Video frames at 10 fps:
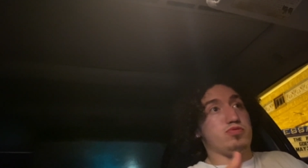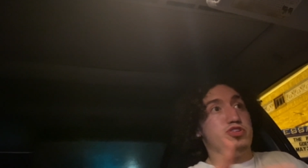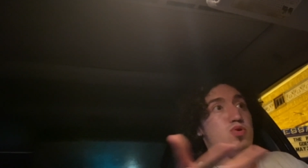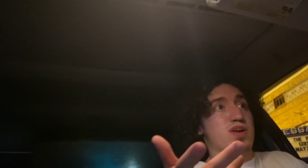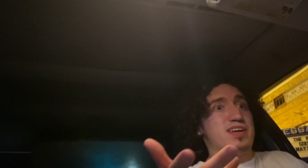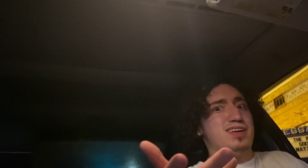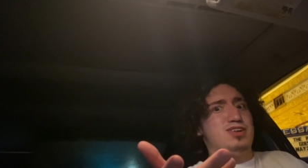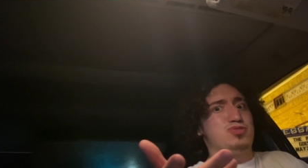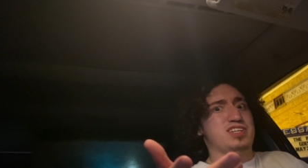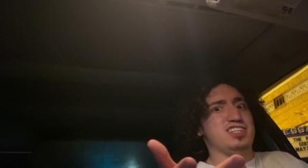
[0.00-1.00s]
Don't let the
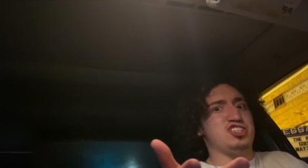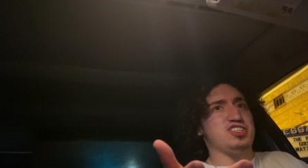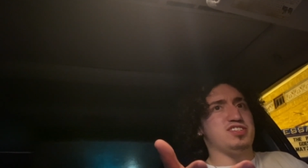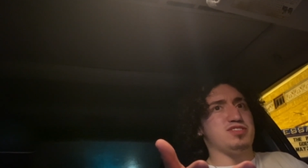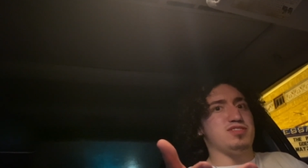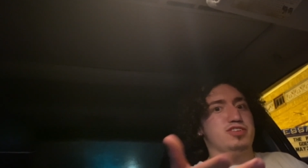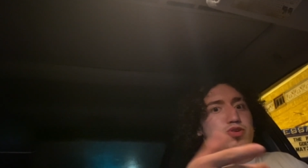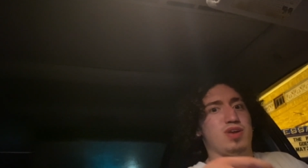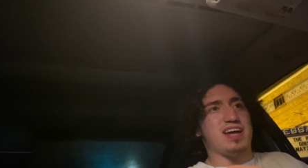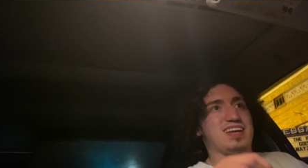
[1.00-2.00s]
little get shit to,
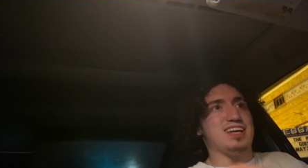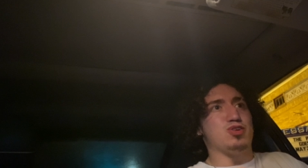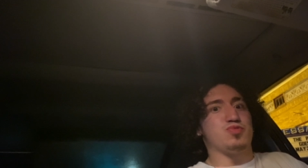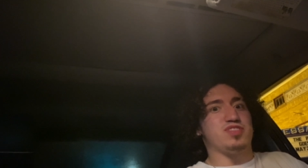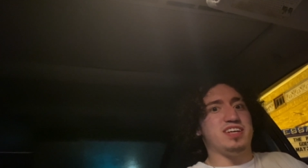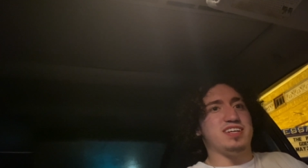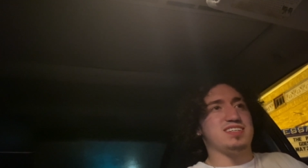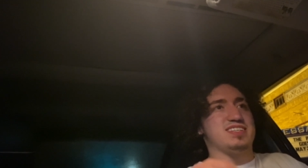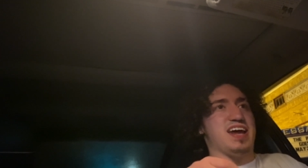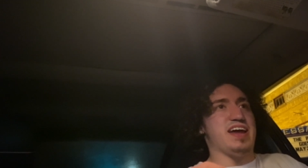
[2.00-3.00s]
don't like little
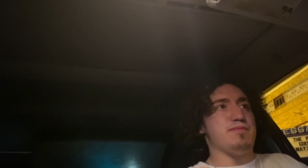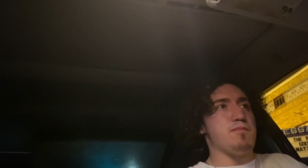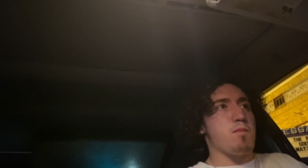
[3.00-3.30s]
things that